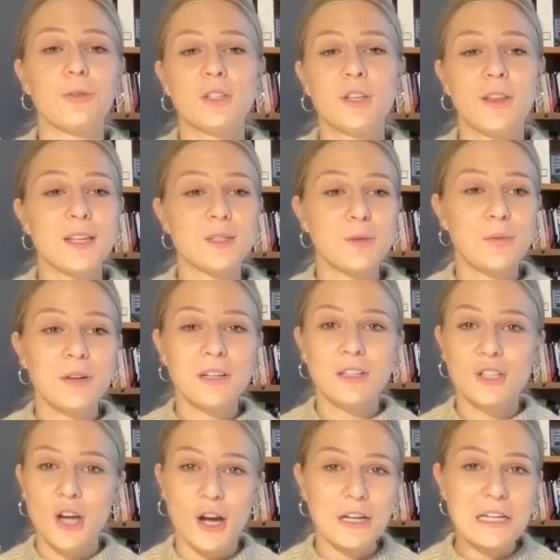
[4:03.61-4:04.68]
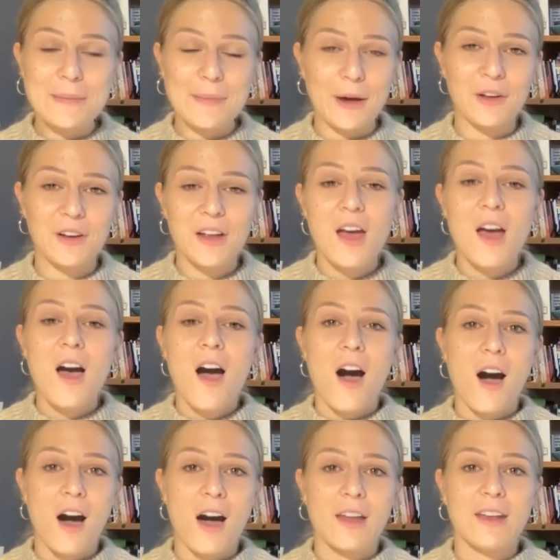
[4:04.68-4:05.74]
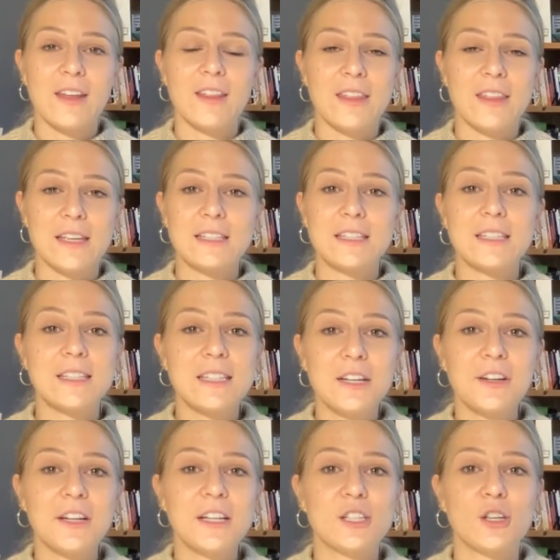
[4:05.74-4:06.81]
So that's what we're talking about on this series.